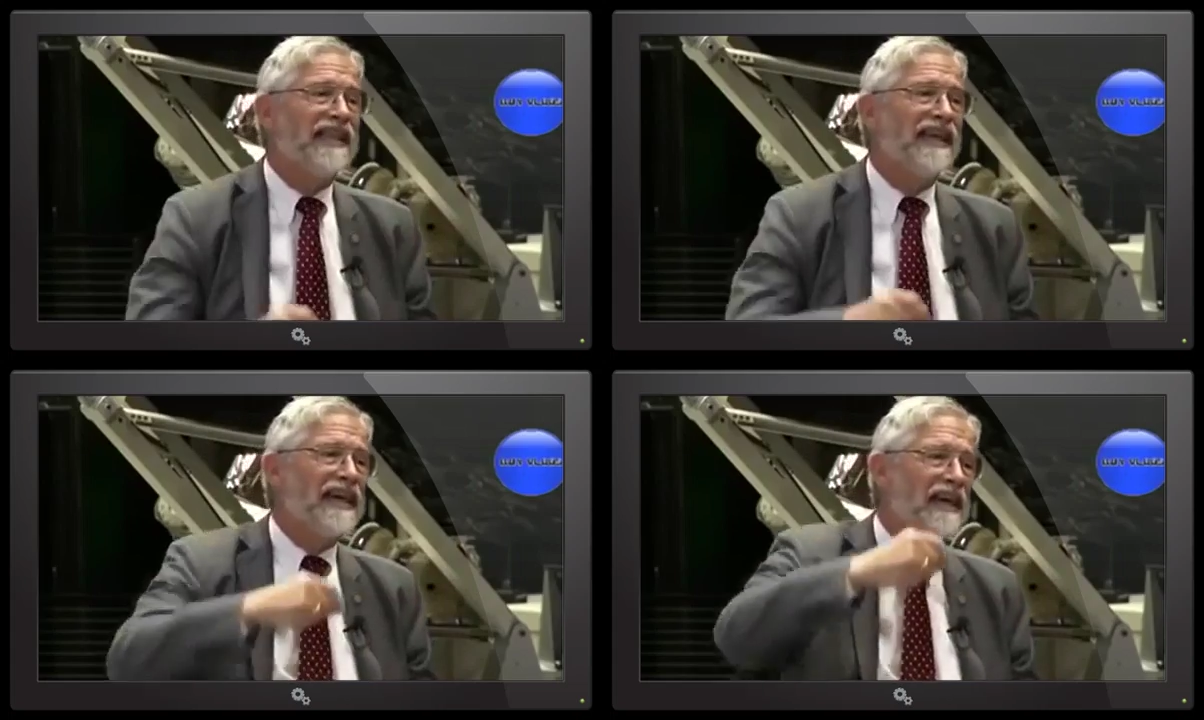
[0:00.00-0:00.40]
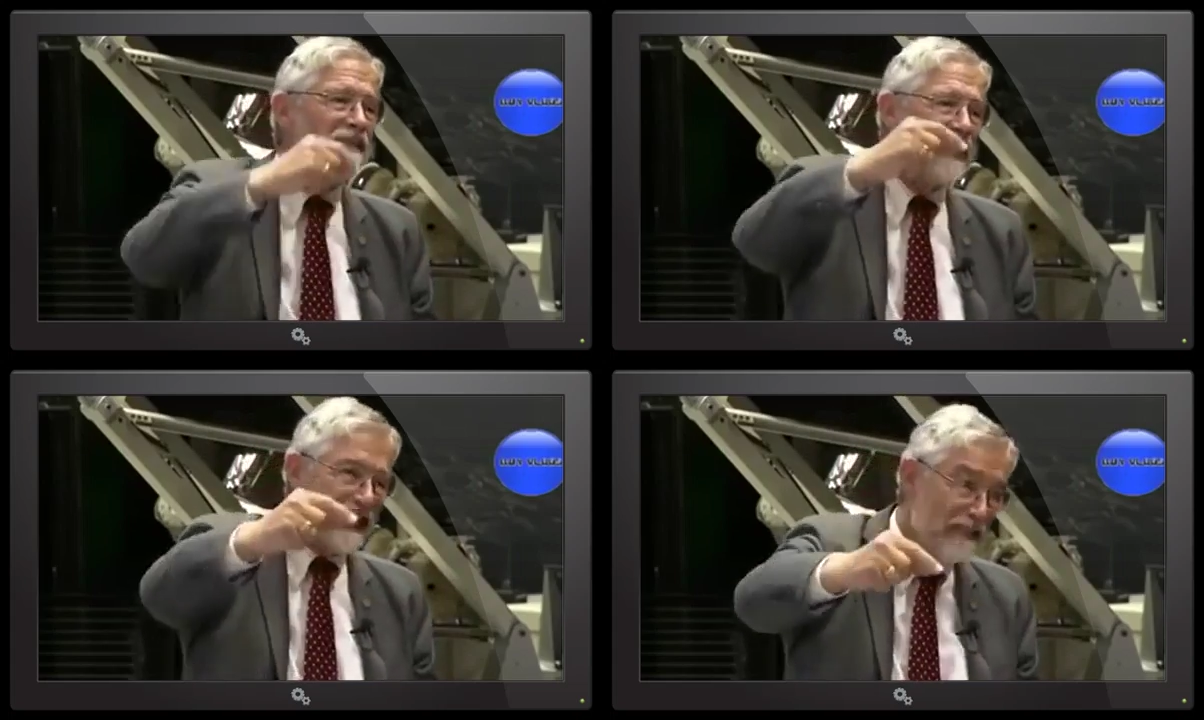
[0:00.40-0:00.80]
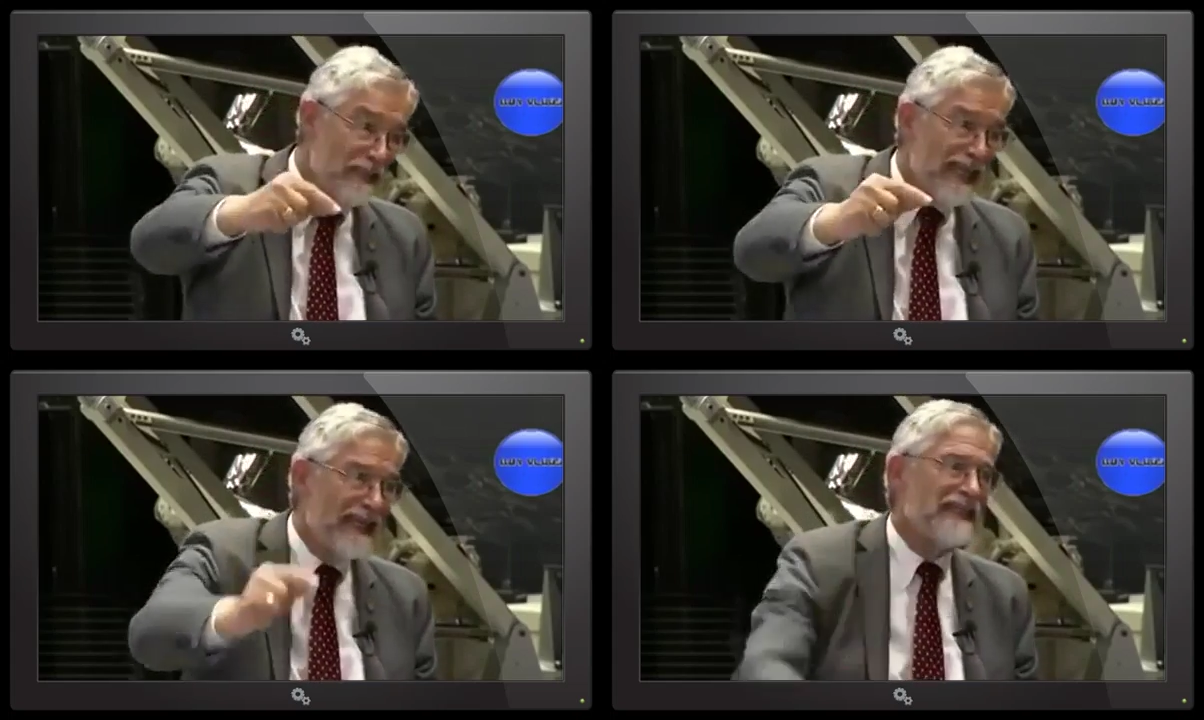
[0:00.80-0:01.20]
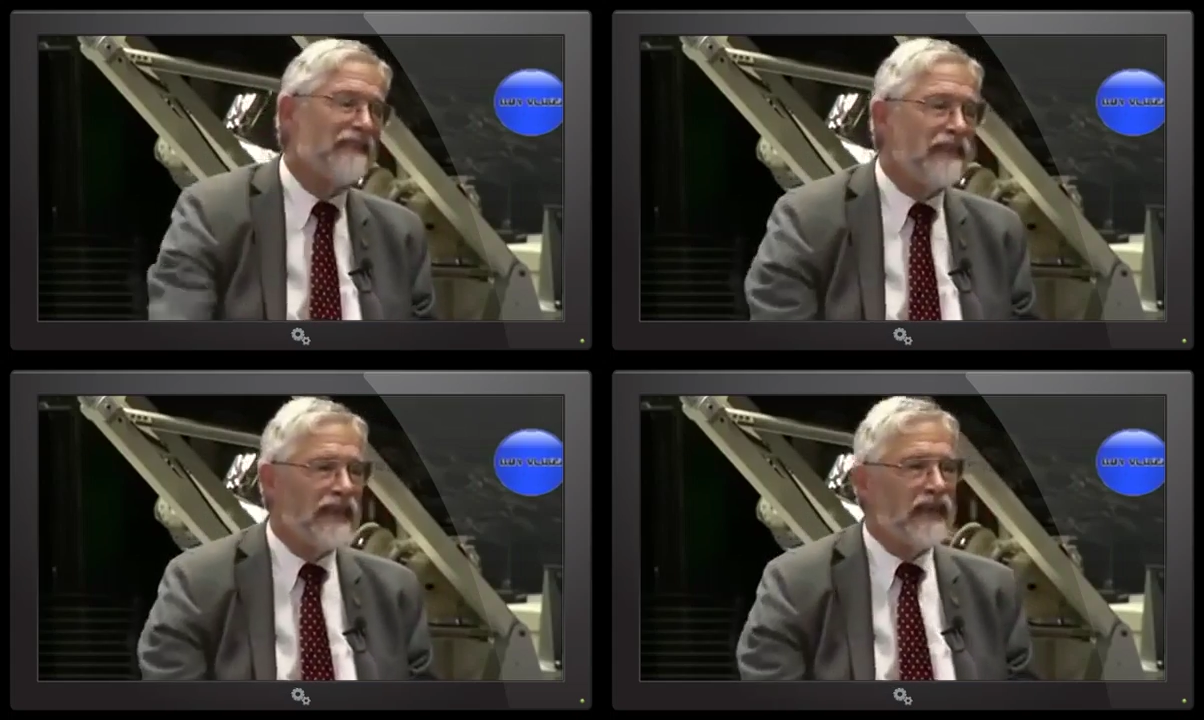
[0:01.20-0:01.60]
at the dynamics and the
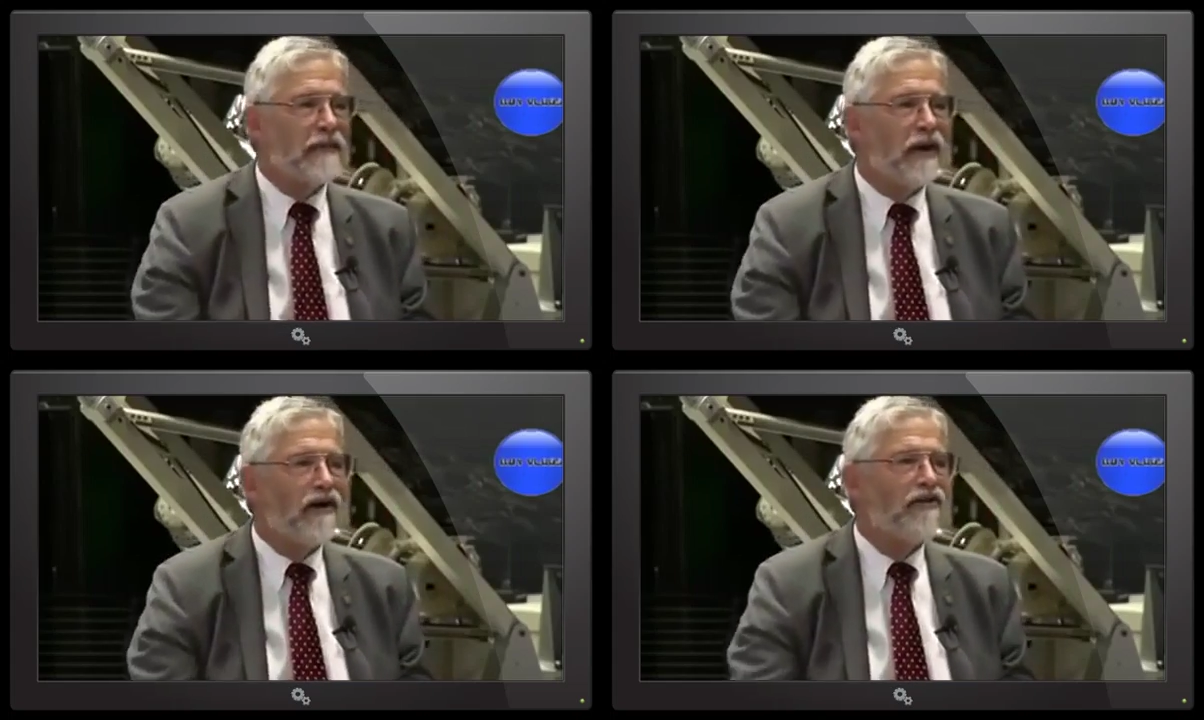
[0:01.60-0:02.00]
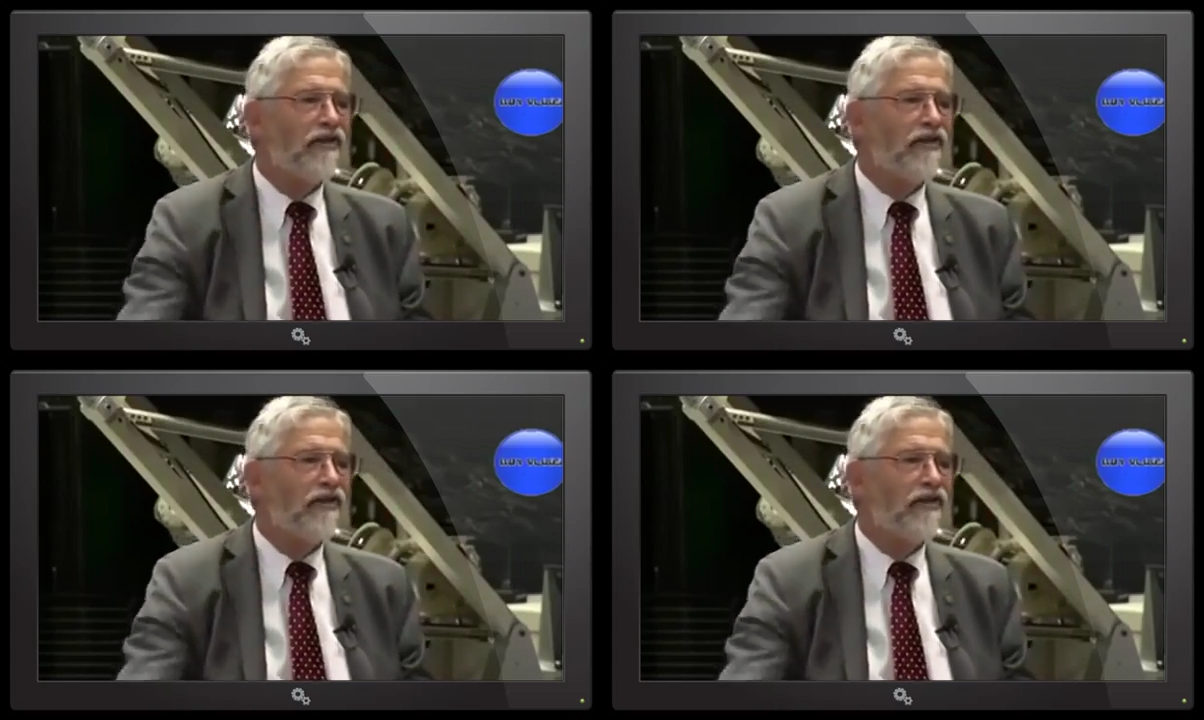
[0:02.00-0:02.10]
mechanics of getting to